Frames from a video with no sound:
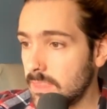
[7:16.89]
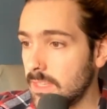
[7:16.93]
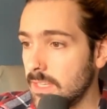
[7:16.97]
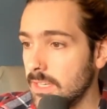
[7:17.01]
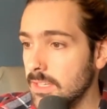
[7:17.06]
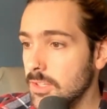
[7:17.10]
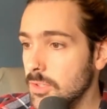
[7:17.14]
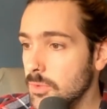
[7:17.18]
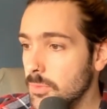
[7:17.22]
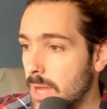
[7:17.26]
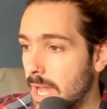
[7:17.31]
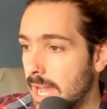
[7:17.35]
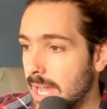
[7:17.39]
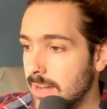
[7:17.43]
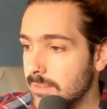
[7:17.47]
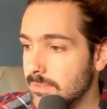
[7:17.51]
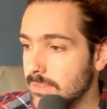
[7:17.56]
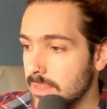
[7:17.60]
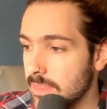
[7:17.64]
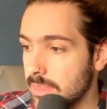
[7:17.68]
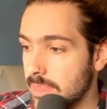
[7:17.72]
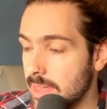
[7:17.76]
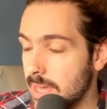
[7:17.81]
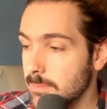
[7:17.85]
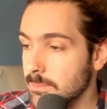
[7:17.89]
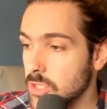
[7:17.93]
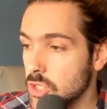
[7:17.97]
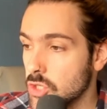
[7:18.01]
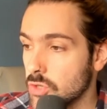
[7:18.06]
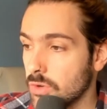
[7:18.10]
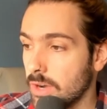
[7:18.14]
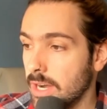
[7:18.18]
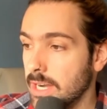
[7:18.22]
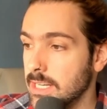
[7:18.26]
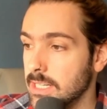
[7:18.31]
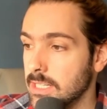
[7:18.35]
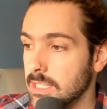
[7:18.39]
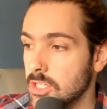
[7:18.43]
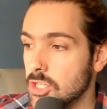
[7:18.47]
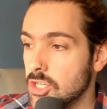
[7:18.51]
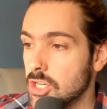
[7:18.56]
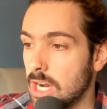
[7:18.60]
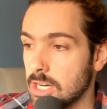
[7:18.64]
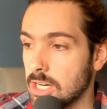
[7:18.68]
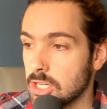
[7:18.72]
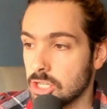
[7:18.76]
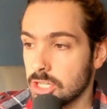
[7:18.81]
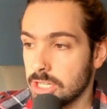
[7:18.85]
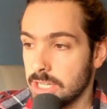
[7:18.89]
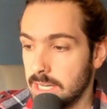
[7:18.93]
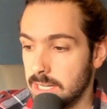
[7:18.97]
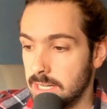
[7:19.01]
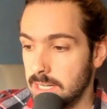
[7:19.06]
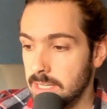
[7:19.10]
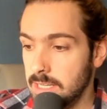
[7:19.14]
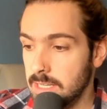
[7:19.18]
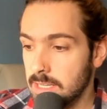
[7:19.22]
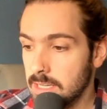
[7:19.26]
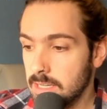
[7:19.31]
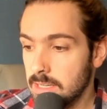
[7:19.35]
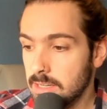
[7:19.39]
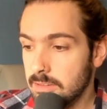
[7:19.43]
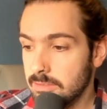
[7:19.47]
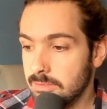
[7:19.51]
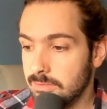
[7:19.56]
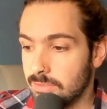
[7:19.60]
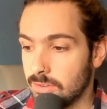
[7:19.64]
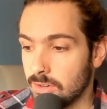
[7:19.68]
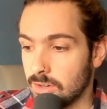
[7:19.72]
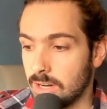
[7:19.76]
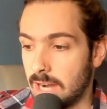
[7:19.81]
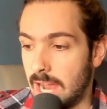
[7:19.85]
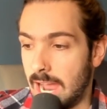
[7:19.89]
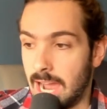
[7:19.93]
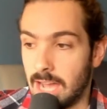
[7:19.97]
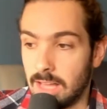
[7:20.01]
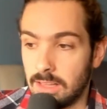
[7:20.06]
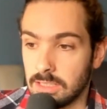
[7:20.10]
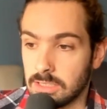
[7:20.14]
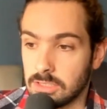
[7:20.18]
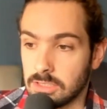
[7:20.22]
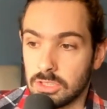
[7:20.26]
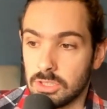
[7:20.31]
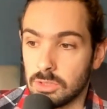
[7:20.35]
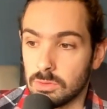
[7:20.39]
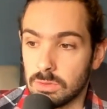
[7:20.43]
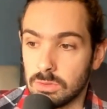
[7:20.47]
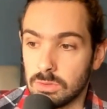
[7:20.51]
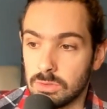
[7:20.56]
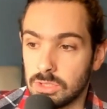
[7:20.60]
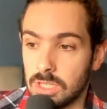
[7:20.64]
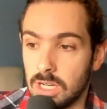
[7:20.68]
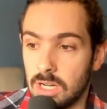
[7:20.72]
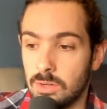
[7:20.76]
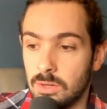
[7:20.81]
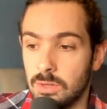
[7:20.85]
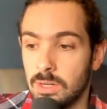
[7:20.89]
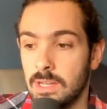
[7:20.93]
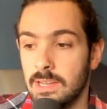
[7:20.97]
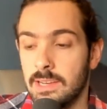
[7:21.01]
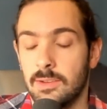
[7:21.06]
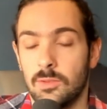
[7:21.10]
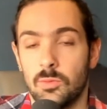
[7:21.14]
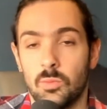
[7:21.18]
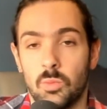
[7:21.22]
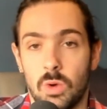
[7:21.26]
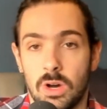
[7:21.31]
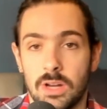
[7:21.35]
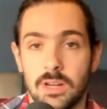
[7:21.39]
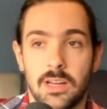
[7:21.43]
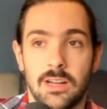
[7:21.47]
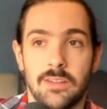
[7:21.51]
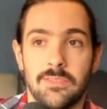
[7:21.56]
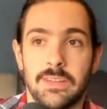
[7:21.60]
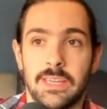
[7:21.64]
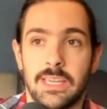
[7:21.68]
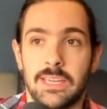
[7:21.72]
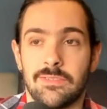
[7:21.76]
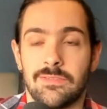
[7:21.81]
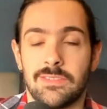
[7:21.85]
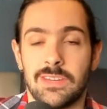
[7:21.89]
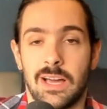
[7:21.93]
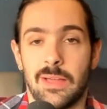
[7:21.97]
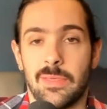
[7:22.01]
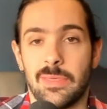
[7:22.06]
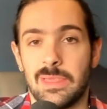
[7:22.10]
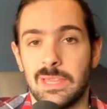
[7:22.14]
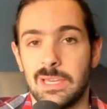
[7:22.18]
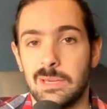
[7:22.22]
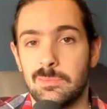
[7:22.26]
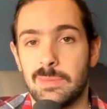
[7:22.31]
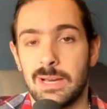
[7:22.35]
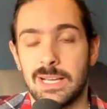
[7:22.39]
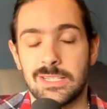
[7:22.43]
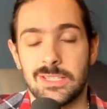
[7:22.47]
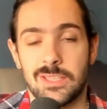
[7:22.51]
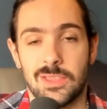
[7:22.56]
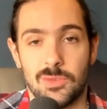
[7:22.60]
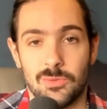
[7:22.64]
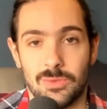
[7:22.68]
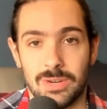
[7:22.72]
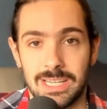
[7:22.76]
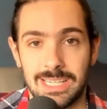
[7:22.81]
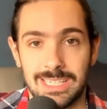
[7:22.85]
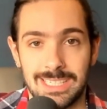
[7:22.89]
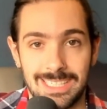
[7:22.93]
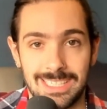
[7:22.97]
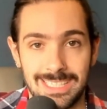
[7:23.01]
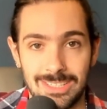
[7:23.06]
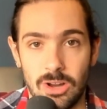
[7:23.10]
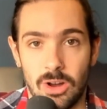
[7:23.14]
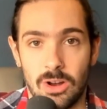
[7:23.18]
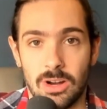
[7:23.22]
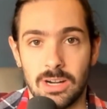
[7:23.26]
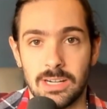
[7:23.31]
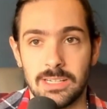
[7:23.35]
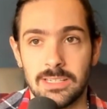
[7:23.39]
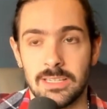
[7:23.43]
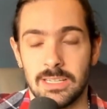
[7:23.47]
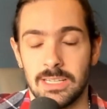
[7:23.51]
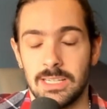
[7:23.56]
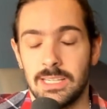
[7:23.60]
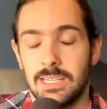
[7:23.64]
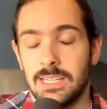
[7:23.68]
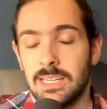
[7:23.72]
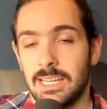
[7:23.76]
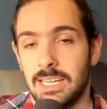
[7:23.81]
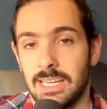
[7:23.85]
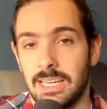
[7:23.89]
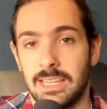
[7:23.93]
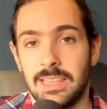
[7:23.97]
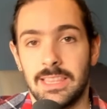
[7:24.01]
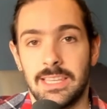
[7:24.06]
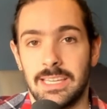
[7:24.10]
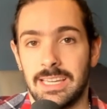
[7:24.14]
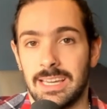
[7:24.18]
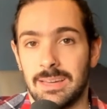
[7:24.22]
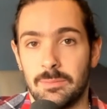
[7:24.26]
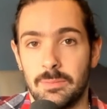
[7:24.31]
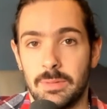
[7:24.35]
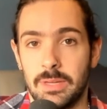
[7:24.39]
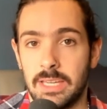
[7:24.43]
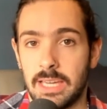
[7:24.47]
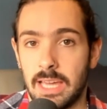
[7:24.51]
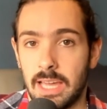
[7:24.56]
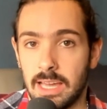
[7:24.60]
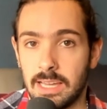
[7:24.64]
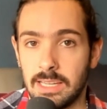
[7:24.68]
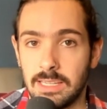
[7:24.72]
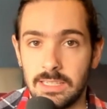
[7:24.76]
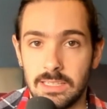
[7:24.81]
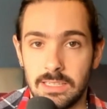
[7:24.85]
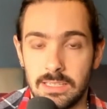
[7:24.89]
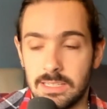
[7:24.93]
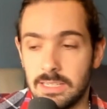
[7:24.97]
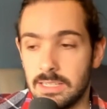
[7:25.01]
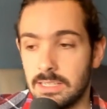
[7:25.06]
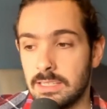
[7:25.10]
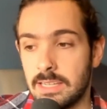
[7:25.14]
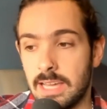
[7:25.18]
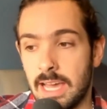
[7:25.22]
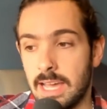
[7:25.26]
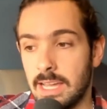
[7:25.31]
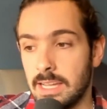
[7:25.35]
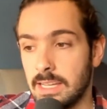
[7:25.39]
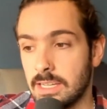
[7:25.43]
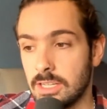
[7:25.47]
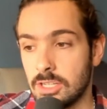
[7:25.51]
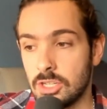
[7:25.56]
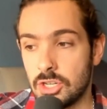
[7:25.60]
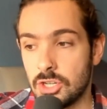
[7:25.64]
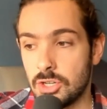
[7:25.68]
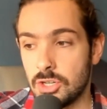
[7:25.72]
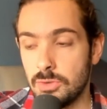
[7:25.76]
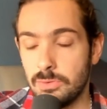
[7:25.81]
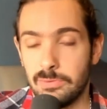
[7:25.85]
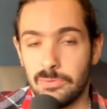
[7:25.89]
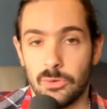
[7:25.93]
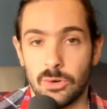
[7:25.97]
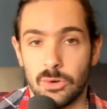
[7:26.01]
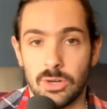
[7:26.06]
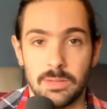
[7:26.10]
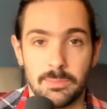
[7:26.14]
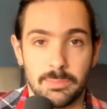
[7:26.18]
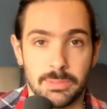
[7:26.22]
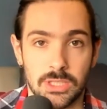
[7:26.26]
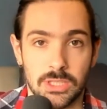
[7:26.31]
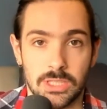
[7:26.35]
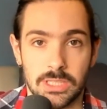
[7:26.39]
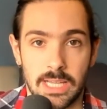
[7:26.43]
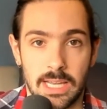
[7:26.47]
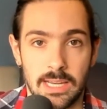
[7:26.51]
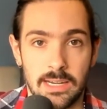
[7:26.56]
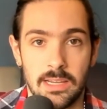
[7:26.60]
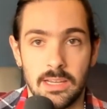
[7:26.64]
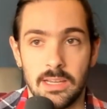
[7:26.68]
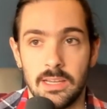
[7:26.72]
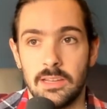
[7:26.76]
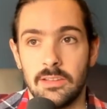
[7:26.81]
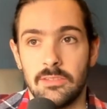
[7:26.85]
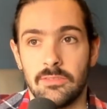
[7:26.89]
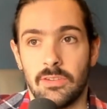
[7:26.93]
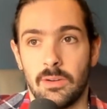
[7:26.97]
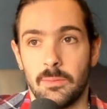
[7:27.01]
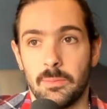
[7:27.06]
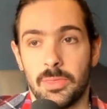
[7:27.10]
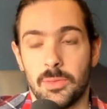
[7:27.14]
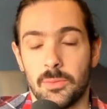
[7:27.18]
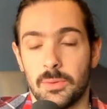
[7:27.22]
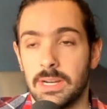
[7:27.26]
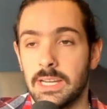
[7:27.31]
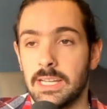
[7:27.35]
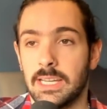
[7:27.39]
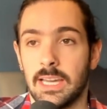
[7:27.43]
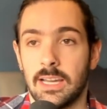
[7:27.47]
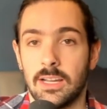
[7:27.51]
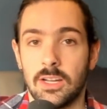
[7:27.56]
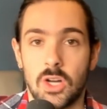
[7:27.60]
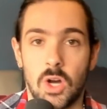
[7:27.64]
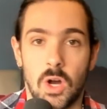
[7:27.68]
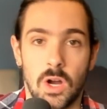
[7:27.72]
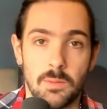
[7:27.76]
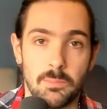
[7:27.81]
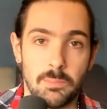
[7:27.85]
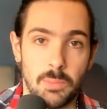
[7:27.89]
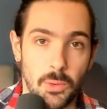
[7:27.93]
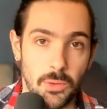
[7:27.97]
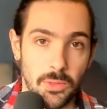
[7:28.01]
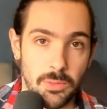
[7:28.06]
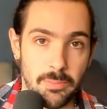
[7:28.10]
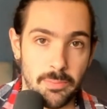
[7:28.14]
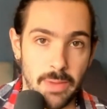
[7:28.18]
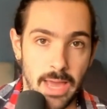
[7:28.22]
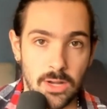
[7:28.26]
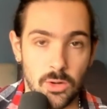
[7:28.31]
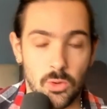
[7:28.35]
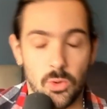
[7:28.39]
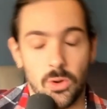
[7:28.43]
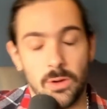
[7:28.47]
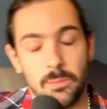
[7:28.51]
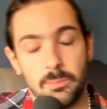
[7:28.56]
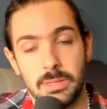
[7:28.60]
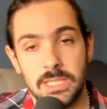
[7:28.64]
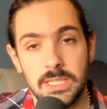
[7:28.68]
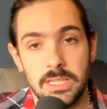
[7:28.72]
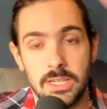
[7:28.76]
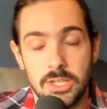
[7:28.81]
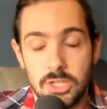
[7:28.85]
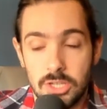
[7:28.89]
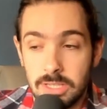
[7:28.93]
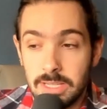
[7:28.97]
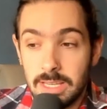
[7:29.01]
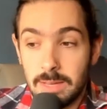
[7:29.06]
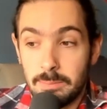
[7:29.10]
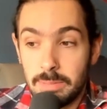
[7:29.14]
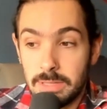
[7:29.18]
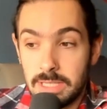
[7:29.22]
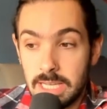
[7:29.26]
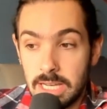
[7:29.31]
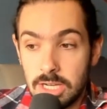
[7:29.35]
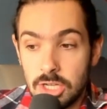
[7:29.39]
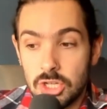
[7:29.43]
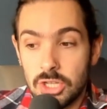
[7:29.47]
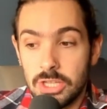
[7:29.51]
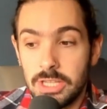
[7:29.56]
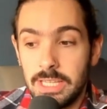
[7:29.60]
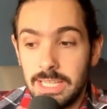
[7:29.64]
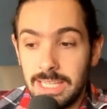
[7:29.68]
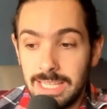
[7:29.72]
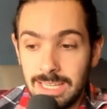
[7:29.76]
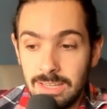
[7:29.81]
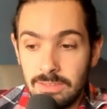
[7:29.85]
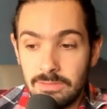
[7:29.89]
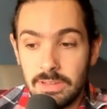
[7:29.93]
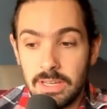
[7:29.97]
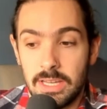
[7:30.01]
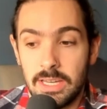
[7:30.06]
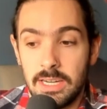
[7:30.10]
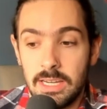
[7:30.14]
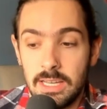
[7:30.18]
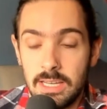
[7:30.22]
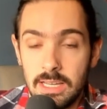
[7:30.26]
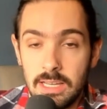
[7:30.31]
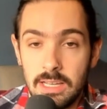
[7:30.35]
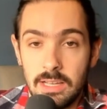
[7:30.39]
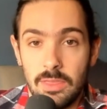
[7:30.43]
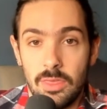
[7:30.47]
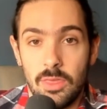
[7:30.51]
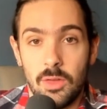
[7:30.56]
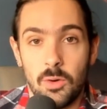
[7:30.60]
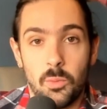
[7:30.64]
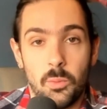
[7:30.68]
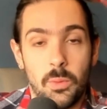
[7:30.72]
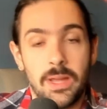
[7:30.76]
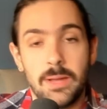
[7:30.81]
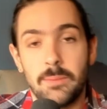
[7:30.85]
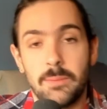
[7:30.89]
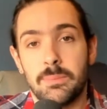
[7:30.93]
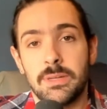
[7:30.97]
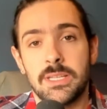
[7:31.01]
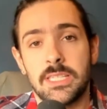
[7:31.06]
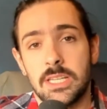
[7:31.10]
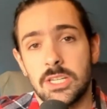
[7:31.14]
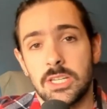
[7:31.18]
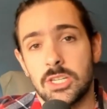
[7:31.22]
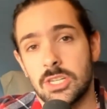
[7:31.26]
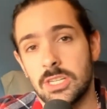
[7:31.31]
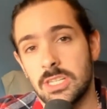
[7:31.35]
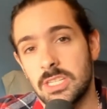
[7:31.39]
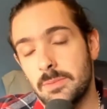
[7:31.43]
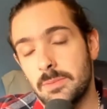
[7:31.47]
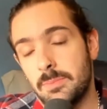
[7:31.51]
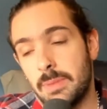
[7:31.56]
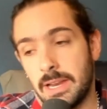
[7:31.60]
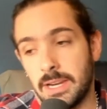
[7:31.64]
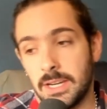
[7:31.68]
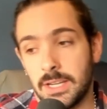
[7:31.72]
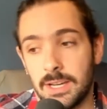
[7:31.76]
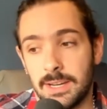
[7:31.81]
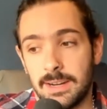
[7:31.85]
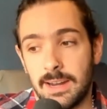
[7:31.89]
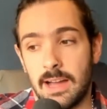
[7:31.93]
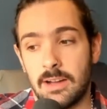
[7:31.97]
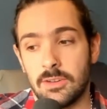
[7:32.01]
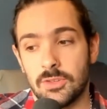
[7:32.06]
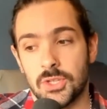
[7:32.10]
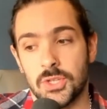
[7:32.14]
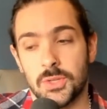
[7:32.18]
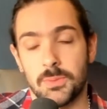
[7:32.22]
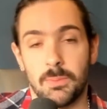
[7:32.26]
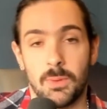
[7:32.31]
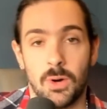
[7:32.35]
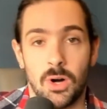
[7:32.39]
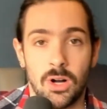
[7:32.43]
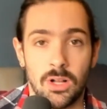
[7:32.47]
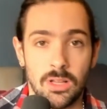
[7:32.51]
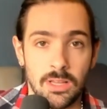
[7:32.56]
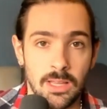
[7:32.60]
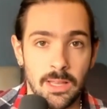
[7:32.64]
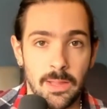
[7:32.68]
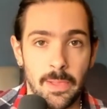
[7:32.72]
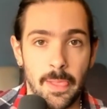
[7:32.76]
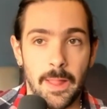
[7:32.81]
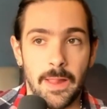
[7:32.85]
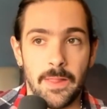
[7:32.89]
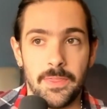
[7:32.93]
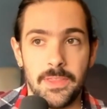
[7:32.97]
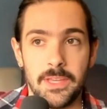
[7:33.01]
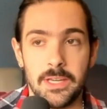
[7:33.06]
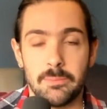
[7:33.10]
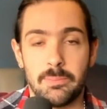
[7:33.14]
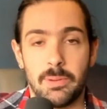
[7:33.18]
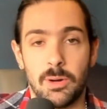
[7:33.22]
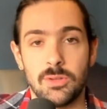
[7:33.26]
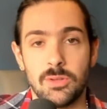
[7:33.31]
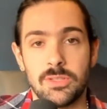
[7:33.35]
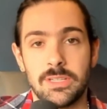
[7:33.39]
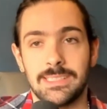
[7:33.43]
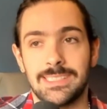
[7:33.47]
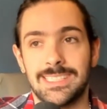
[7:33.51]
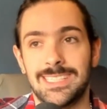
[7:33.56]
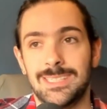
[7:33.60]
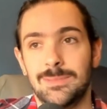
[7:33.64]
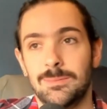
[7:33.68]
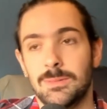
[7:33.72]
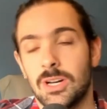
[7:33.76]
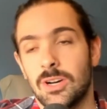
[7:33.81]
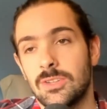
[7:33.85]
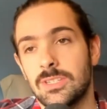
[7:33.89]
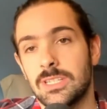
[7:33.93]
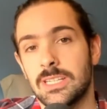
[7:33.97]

you have them trading Josh Giddey for Alex Caruso, one of, if not the best 3-and-D guards in the NBA today, can shoot 40% from three, can guard both backcourt positions and potentially even the wing positions, depending on how small the opposing team goes.